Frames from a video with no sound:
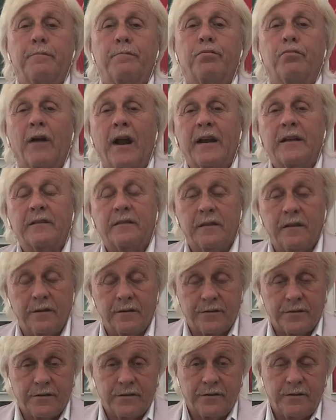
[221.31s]

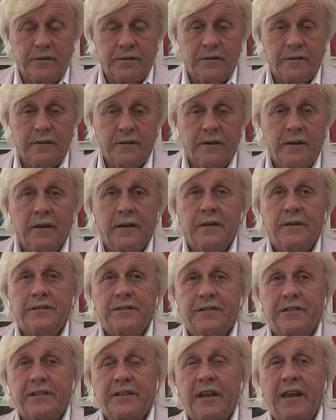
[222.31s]
Practice
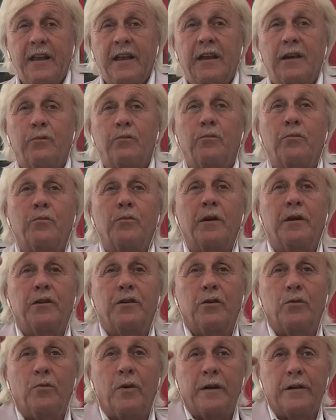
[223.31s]
seeing what
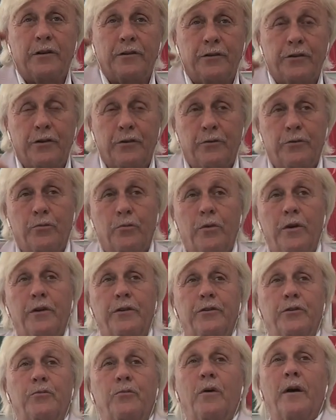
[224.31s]
you want to do and where
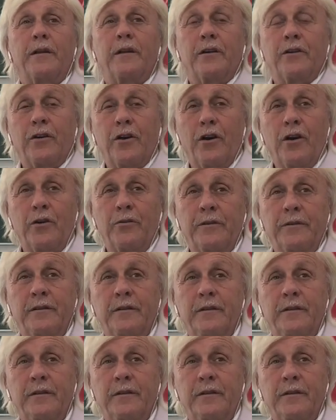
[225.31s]
you want to go.